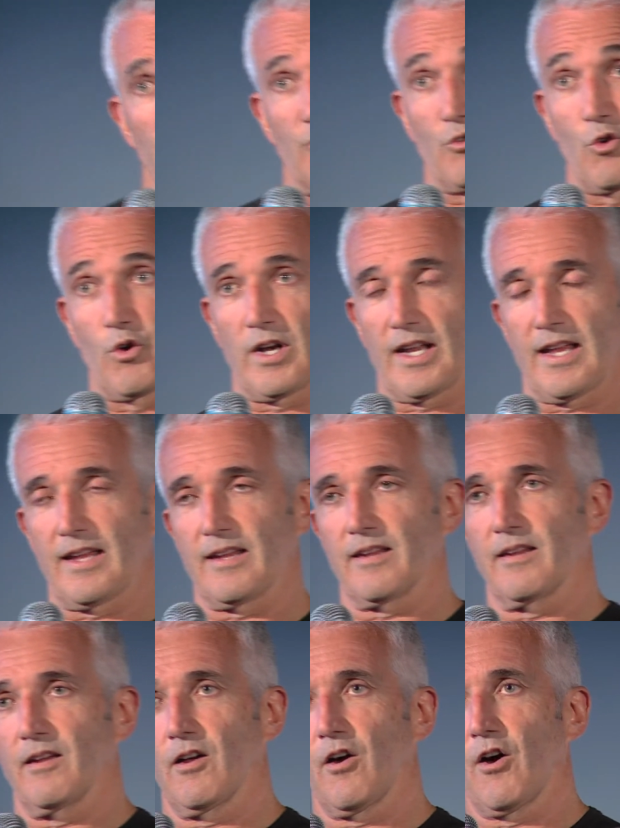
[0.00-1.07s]
at
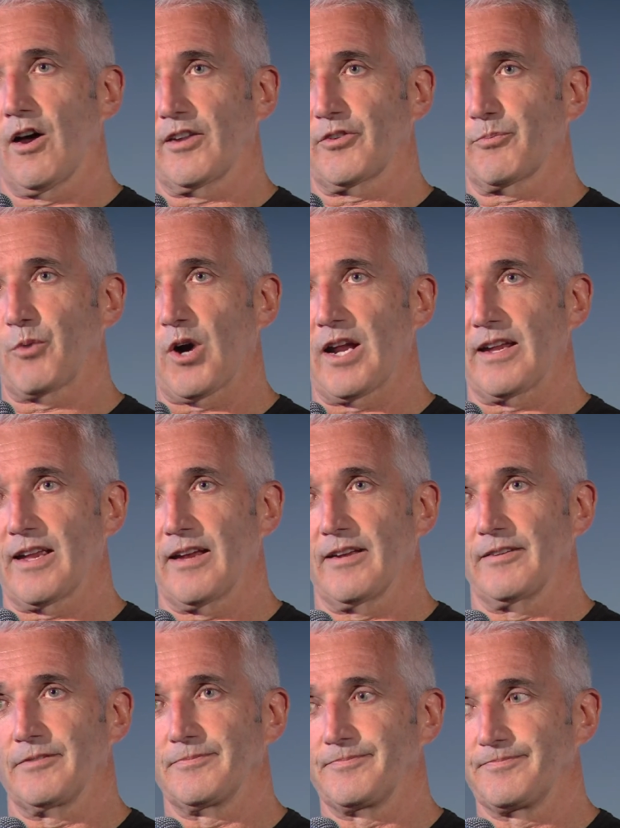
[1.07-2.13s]
joining
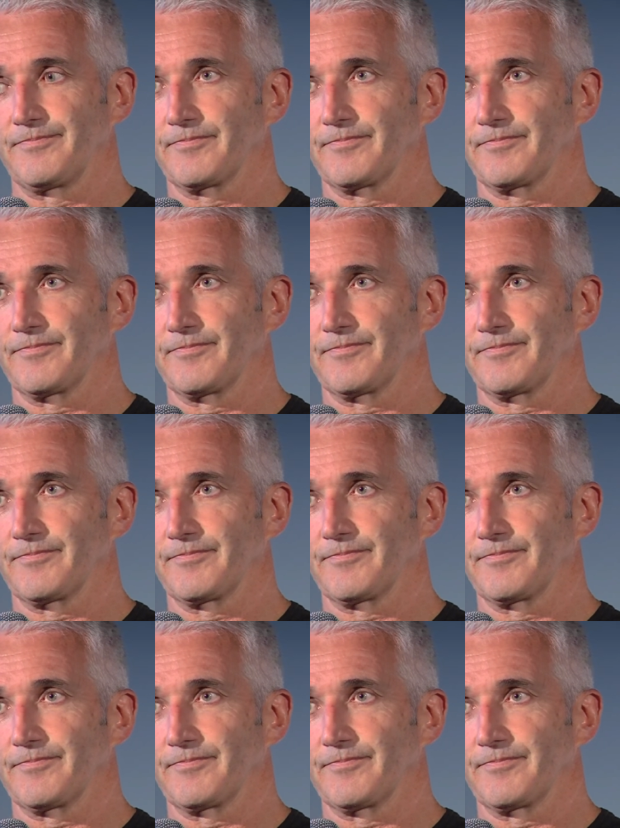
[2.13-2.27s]
Icebreaker,